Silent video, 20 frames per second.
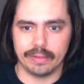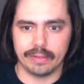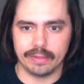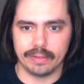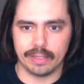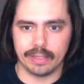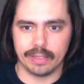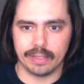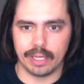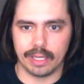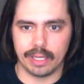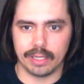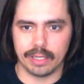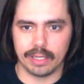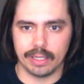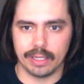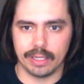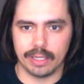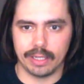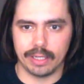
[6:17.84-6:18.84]
I
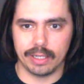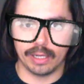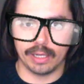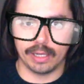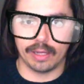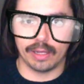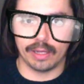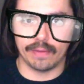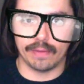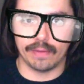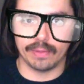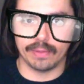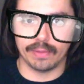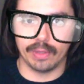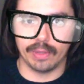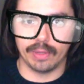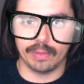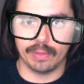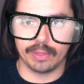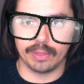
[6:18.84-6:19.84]
could have some
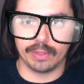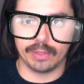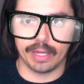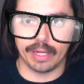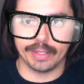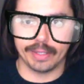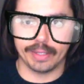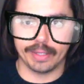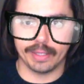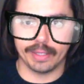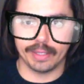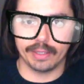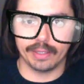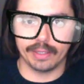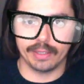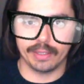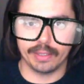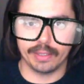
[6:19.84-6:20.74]
hipster glasses.